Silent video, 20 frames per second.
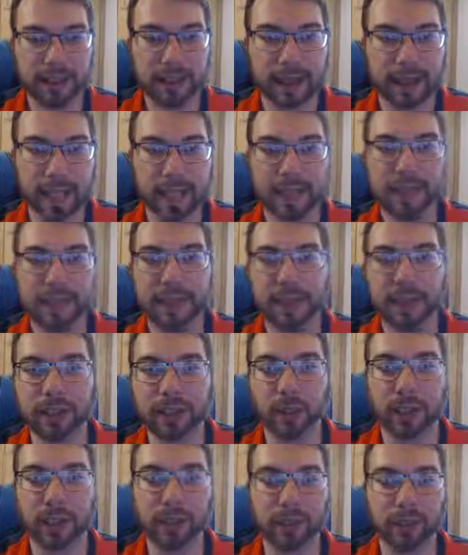ideal
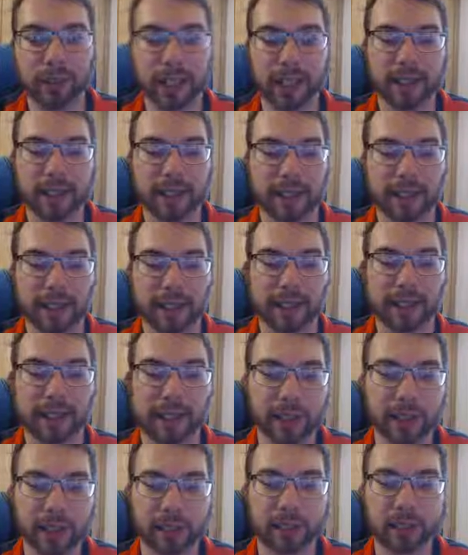way to play this deck is
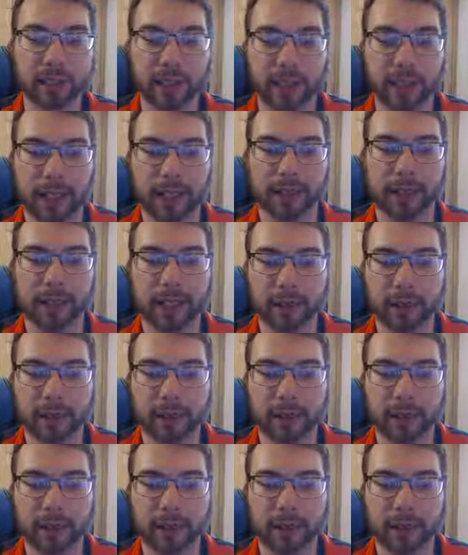to run grass that